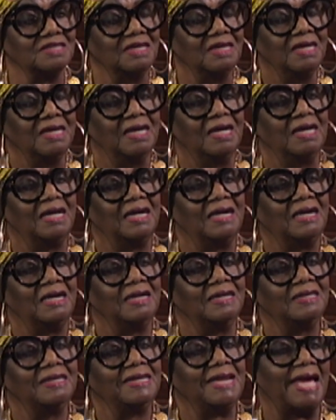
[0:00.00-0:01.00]

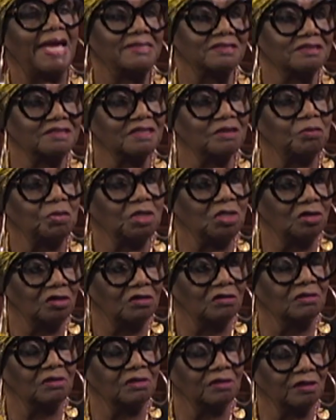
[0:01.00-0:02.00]
Nancy, we
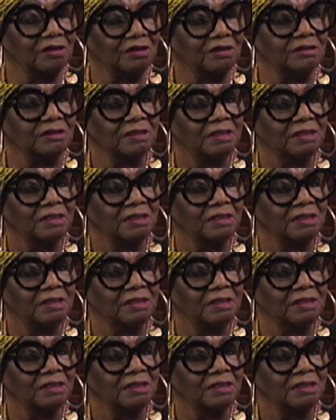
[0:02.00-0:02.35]
called her.